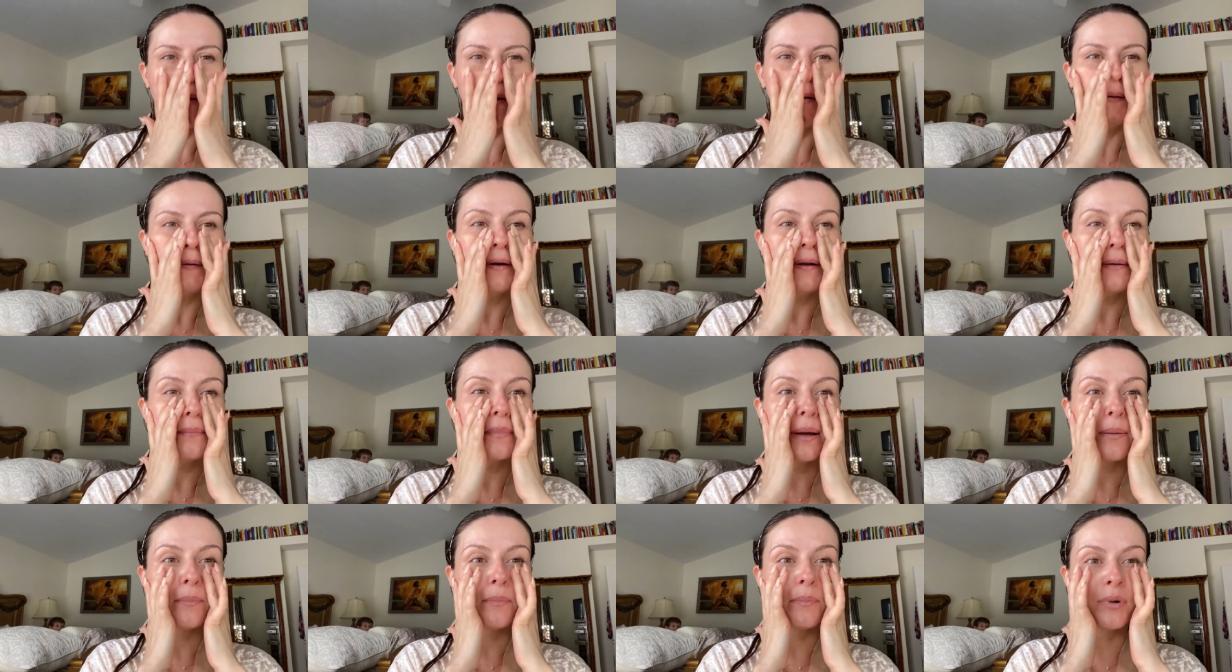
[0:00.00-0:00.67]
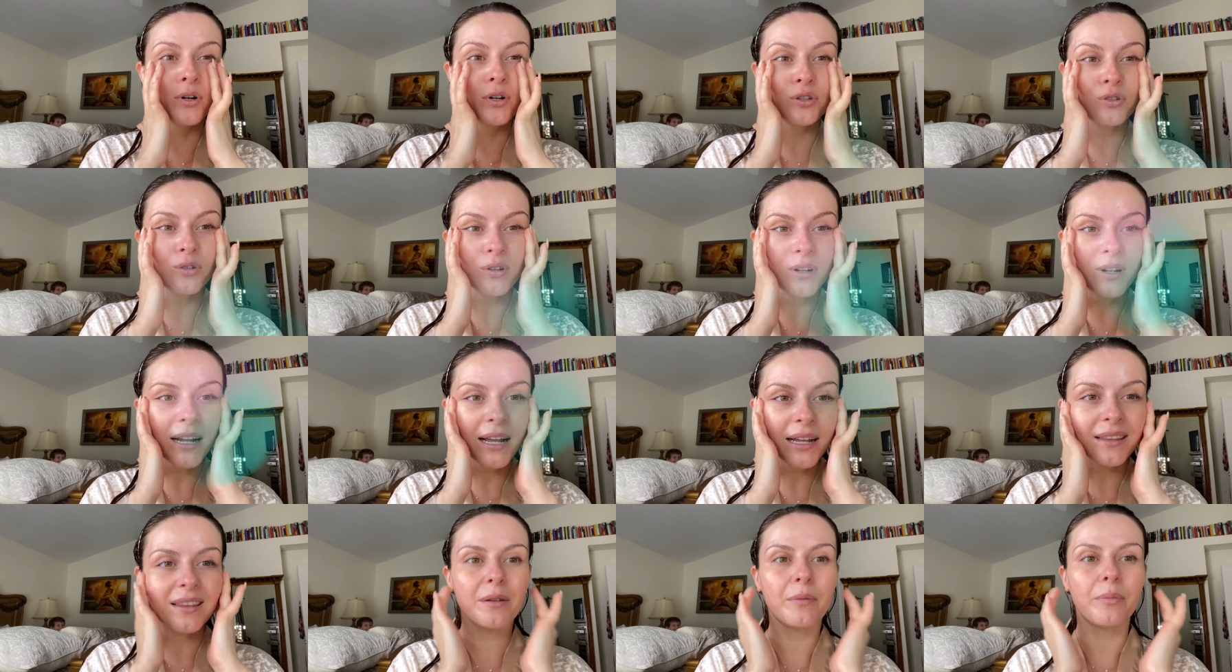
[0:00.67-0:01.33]
remember to
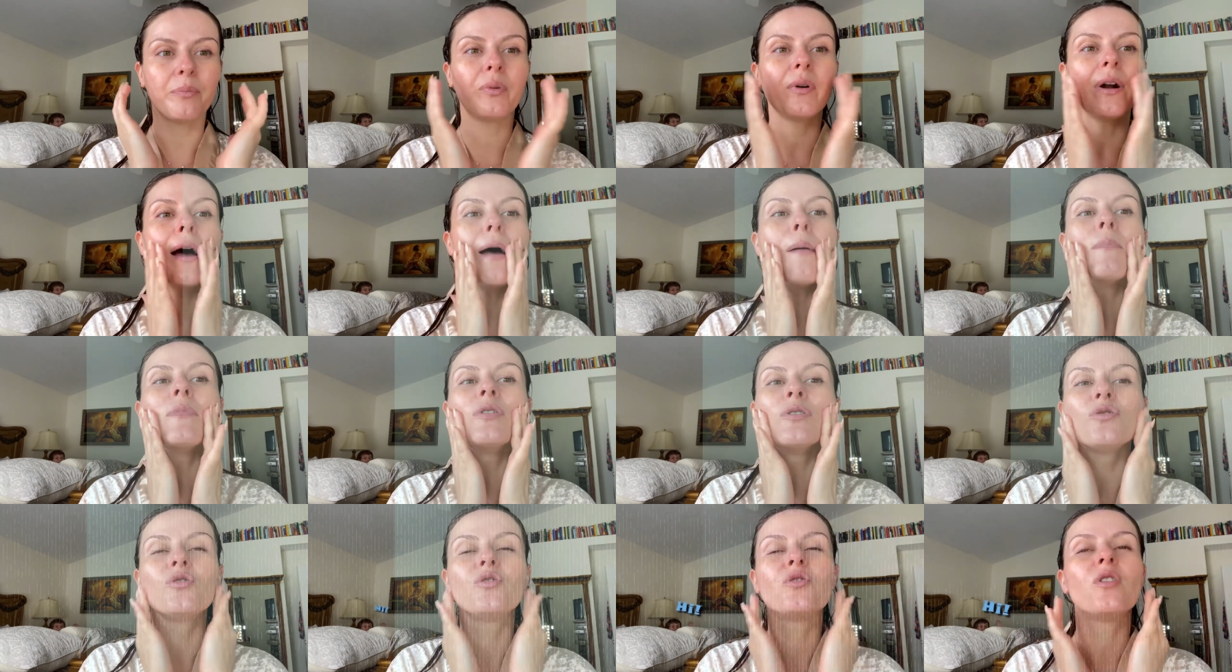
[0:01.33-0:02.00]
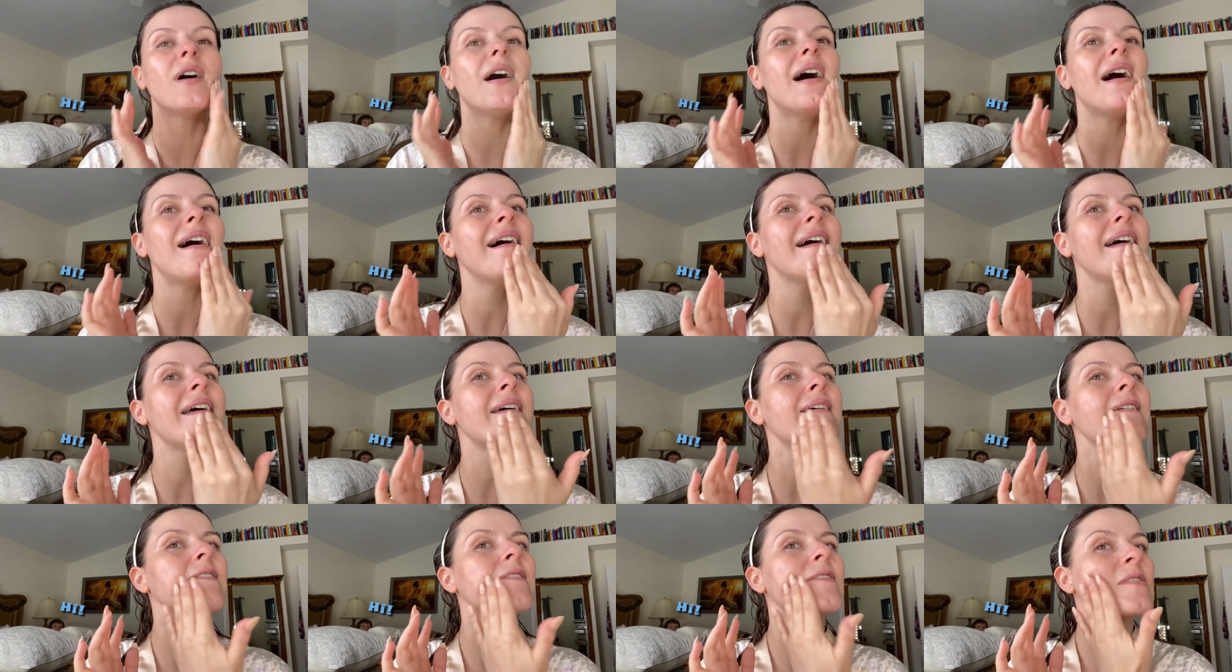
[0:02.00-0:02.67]
let the primer
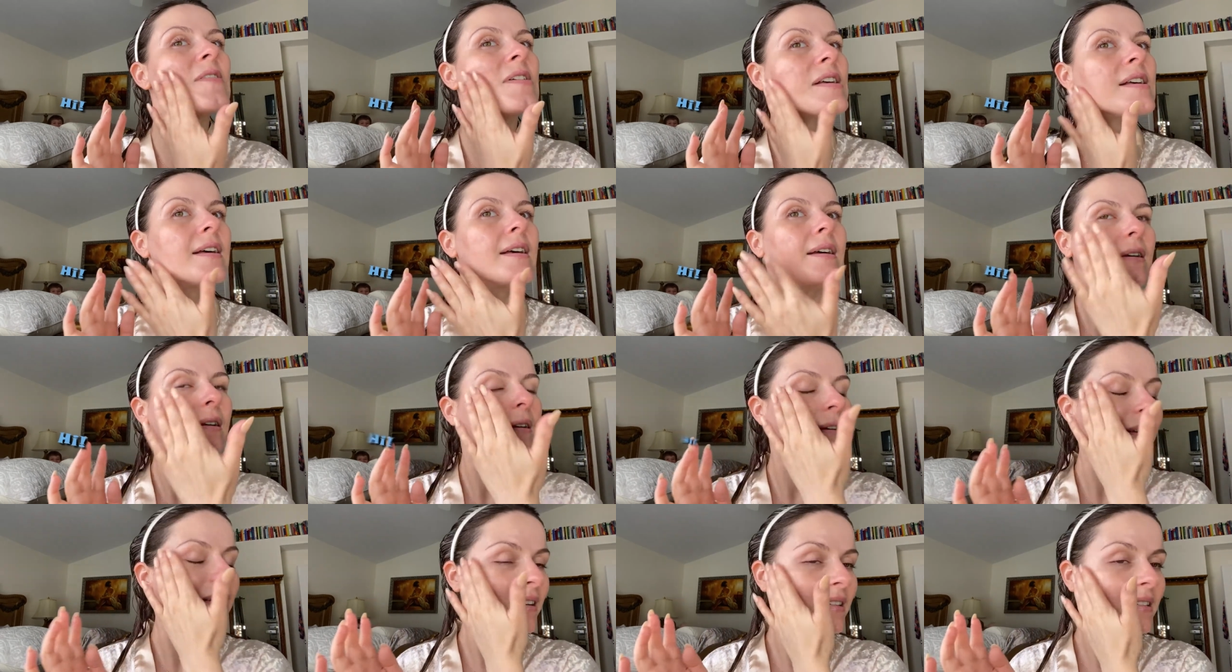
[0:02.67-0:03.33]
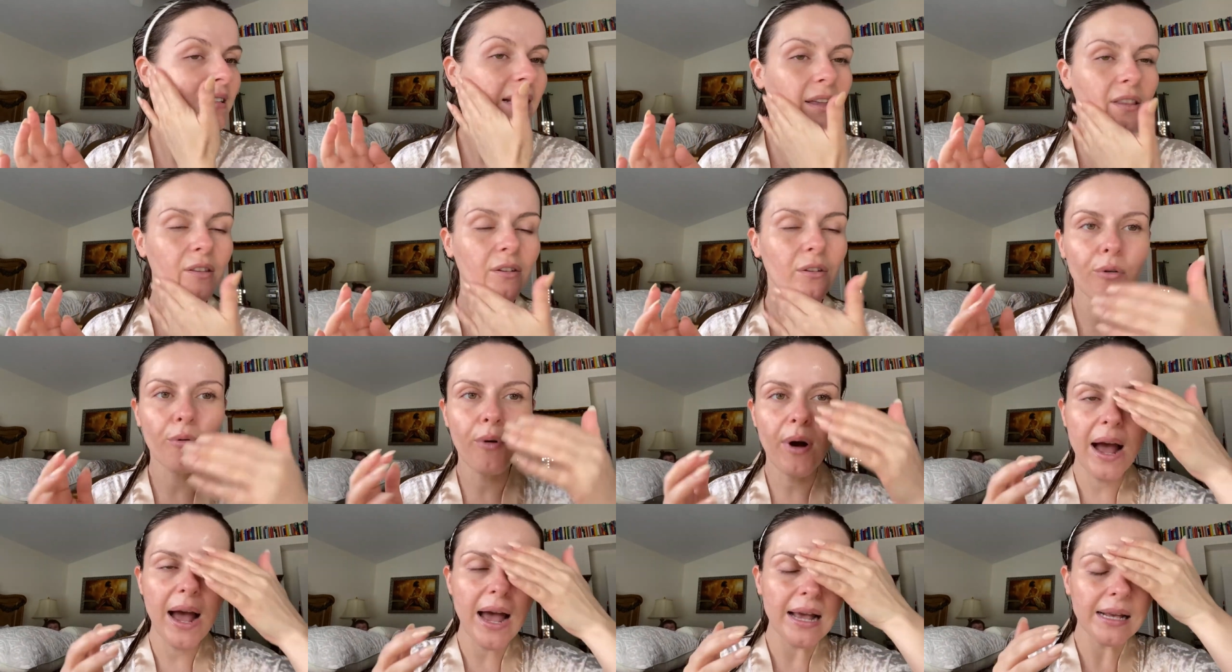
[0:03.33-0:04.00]
dry, because
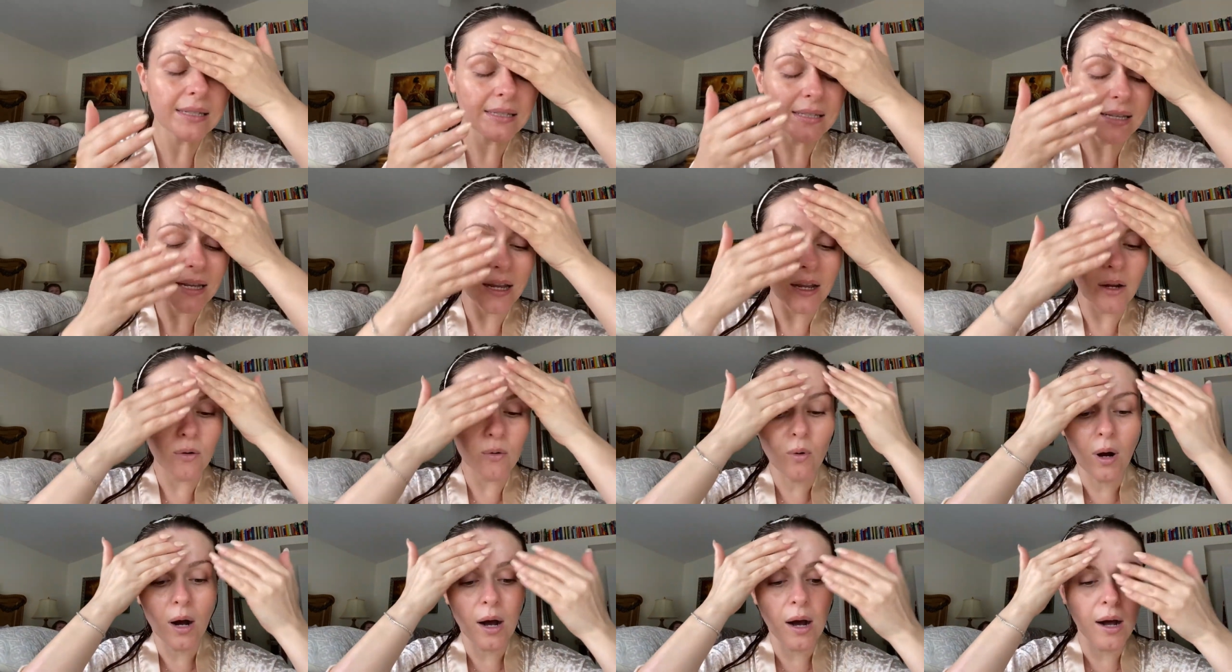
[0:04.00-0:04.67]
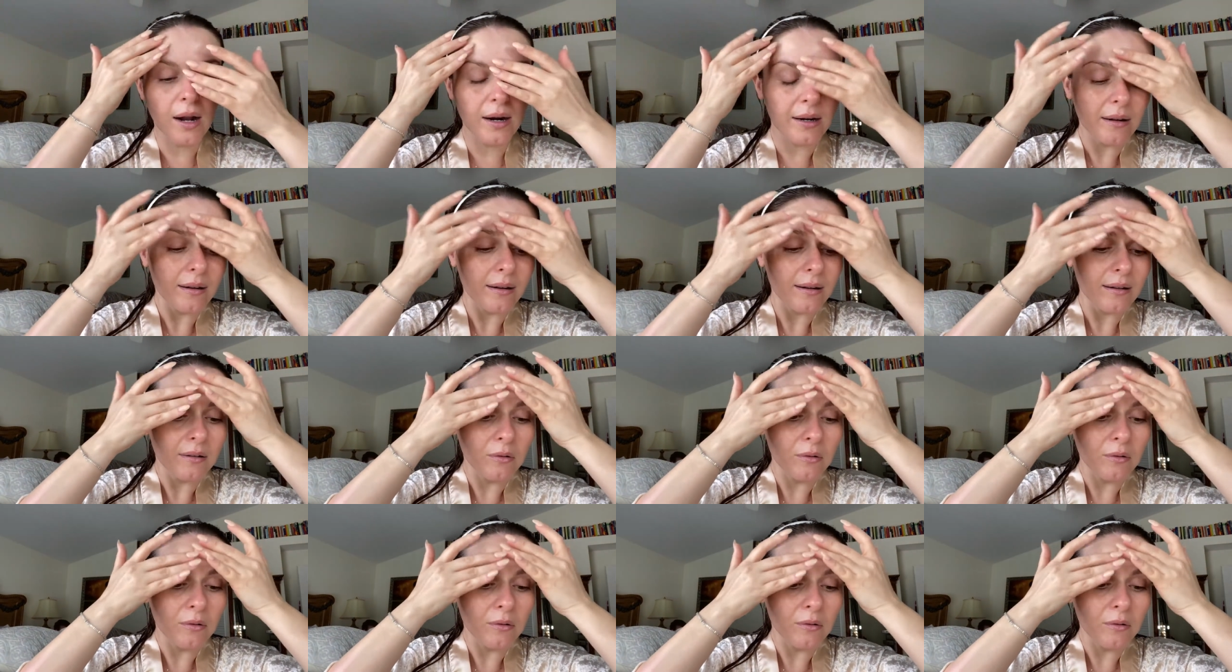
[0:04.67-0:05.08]
otherwise it won't